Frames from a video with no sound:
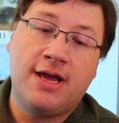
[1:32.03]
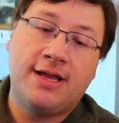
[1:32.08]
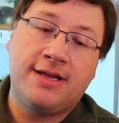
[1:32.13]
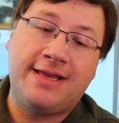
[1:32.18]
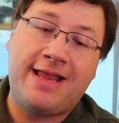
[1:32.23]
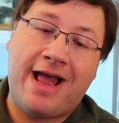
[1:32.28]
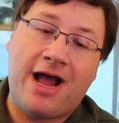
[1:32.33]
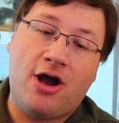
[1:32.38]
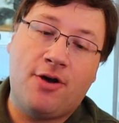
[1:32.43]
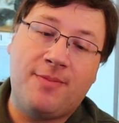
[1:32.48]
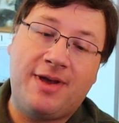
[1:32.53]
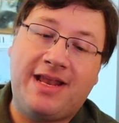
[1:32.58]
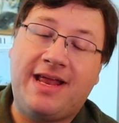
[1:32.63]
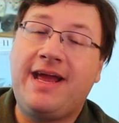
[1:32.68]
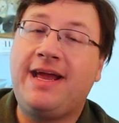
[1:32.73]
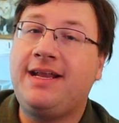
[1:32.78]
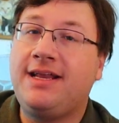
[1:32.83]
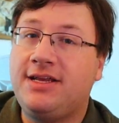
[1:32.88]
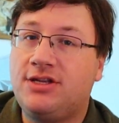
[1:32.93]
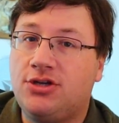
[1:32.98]
Now I'm at
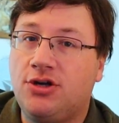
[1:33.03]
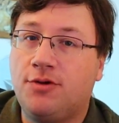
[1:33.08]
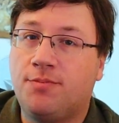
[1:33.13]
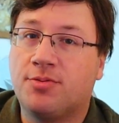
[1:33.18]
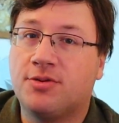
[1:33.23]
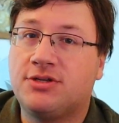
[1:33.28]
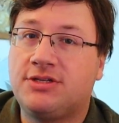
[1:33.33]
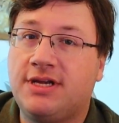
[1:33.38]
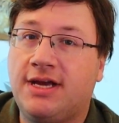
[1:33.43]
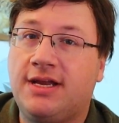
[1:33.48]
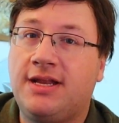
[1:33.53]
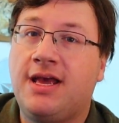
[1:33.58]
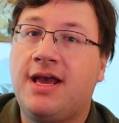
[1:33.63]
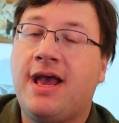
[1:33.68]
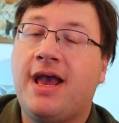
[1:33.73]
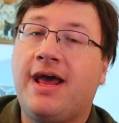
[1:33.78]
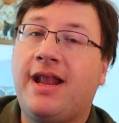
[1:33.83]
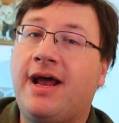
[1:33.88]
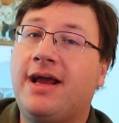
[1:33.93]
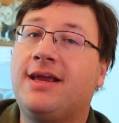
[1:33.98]
82%,
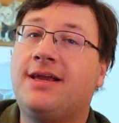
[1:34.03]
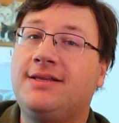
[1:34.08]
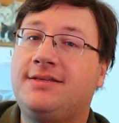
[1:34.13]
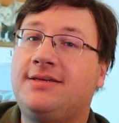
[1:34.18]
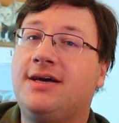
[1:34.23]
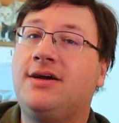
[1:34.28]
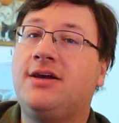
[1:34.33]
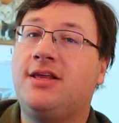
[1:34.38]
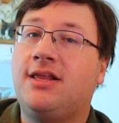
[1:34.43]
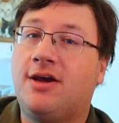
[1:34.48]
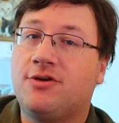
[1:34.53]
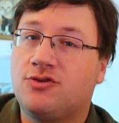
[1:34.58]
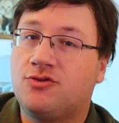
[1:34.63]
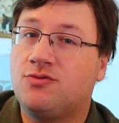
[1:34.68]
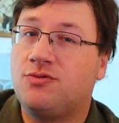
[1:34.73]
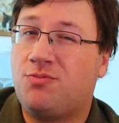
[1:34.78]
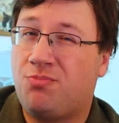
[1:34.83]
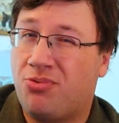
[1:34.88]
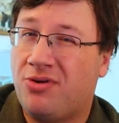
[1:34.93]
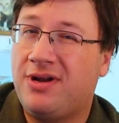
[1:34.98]
and I can tell you that
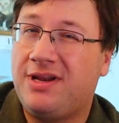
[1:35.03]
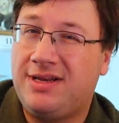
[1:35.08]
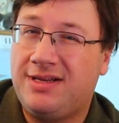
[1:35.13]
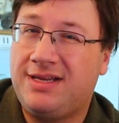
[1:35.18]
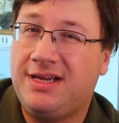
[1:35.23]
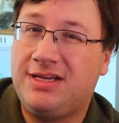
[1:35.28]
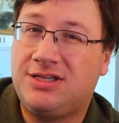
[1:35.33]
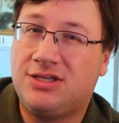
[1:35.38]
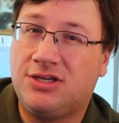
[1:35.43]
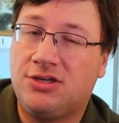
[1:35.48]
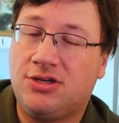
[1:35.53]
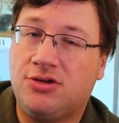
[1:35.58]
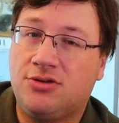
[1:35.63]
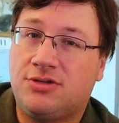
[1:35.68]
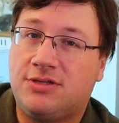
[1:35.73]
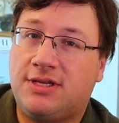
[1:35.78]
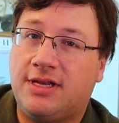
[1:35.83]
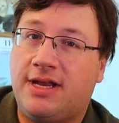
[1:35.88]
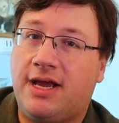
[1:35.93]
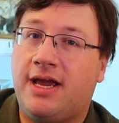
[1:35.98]
was pretty decent
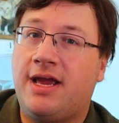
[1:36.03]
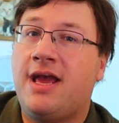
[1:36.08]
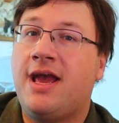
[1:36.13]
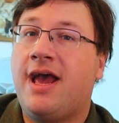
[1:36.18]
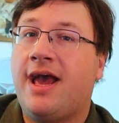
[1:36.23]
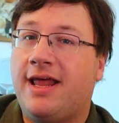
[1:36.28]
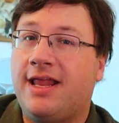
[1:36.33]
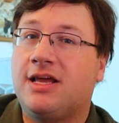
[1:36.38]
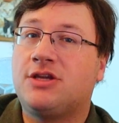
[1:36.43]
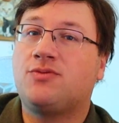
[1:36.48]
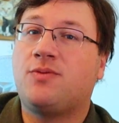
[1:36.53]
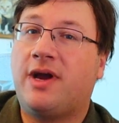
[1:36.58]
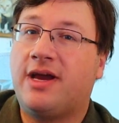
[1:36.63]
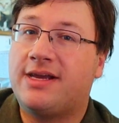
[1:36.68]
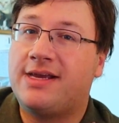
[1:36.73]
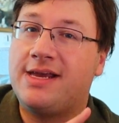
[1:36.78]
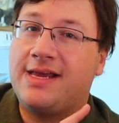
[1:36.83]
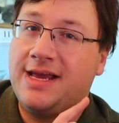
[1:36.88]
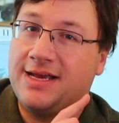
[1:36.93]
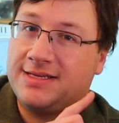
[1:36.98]
use today, and that's why I
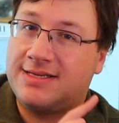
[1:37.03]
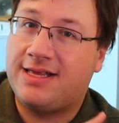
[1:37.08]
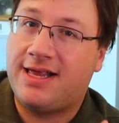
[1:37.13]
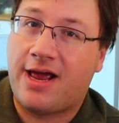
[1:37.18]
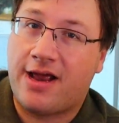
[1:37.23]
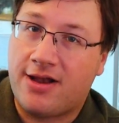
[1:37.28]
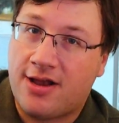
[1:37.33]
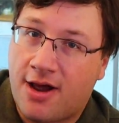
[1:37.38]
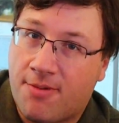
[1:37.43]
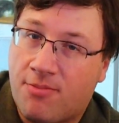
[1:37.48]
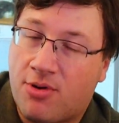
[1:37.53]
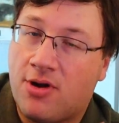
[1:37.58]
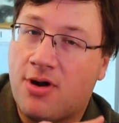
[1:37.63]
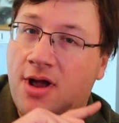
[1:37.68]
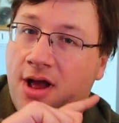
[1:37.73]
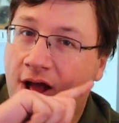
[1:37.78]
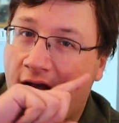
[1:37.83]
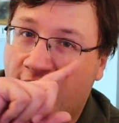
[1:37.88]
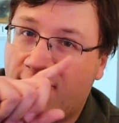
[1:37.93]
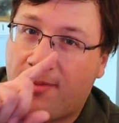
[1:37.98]
could get to that number
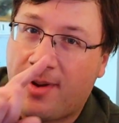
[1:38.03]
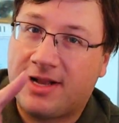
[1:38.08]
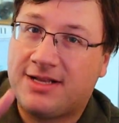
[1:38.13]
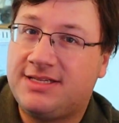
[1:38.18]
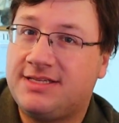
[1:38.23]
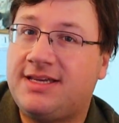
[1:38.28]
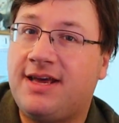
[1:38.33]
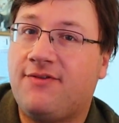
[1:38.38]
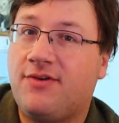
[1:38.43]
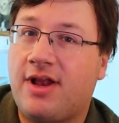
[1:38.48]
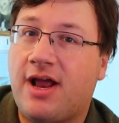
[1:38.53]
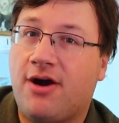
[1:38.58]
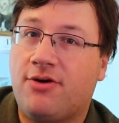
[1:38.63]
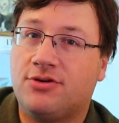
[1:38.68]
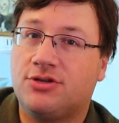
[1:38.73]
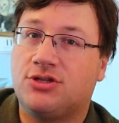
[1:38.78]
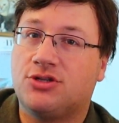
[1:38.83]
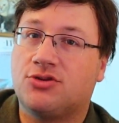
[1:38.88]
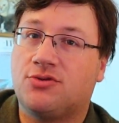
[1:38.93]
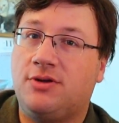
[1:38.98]
of about 7
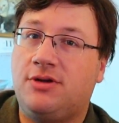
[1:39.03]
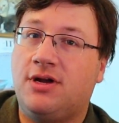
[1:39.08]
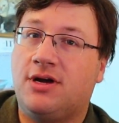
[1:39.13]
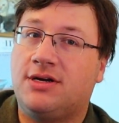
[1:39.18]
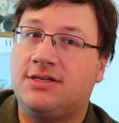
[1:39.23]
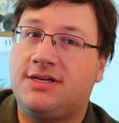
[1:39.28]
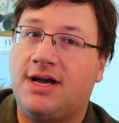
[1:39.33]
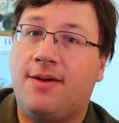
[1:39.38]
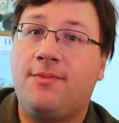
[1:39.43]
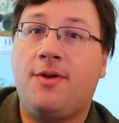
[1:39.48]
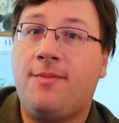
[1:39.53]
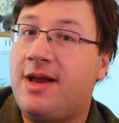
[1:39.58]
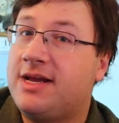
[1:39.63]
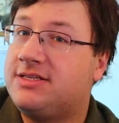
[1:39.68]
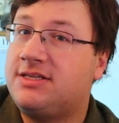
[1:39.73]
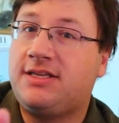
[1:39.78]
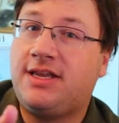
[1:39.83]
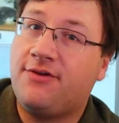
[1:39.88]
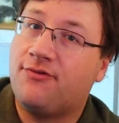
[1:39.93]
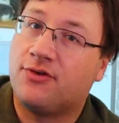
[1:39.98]
hours of screen on time, and it
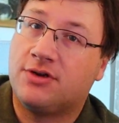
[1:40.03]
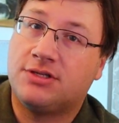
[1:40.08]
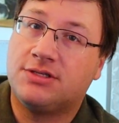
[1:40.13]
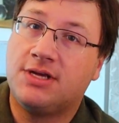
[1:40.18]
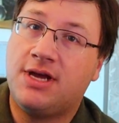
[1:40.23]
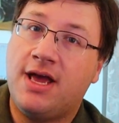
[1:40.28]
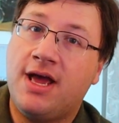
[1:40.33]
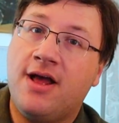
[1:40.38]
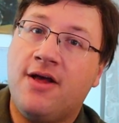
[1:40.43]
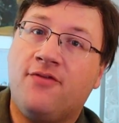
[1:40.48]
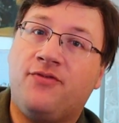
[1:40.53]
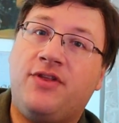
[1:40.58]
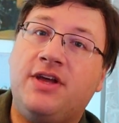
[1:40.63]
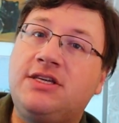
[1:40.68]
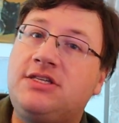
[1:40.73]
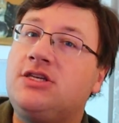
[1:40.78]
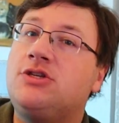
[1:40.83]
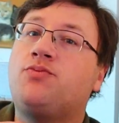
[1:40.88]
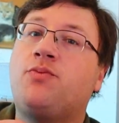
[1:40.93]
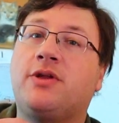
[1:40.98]
makes a difference.
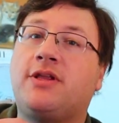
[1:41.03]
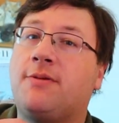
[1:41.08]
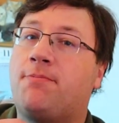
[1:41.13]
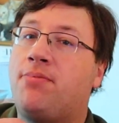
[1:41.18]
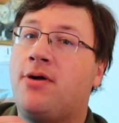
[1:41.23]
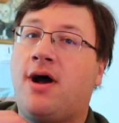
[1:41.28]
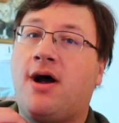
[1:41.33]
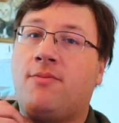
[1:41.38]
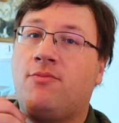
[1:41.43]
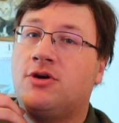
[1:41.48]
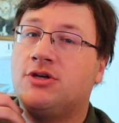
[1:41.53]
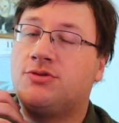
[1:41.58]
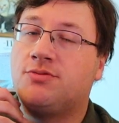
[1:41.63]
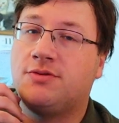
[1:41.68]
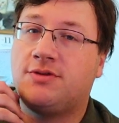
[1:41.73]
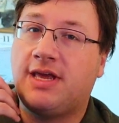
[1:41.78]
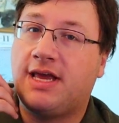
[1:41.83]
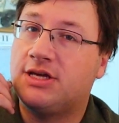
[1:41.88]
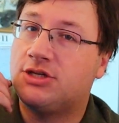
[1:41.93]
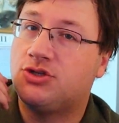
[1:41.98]
This is what the problem was
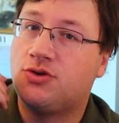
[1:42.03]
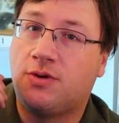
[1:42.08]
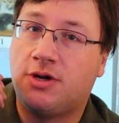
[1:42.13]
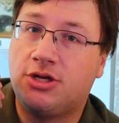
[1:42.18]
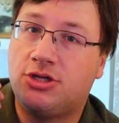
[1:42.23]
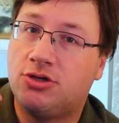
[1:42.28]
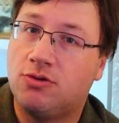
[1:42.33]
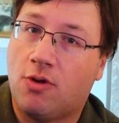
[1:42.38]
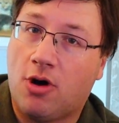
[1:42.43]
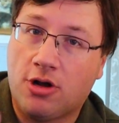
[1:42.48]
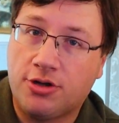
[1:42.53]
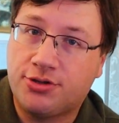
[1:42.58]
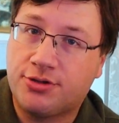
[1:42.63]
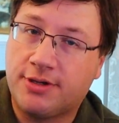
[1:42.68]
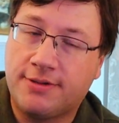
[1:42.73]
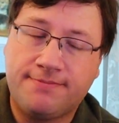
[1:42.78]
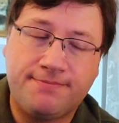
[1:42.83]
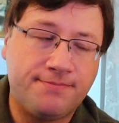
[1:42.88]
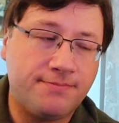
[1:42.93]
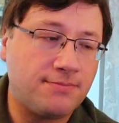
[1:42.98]
with the S22
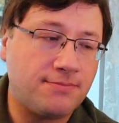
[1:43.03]
Ultra.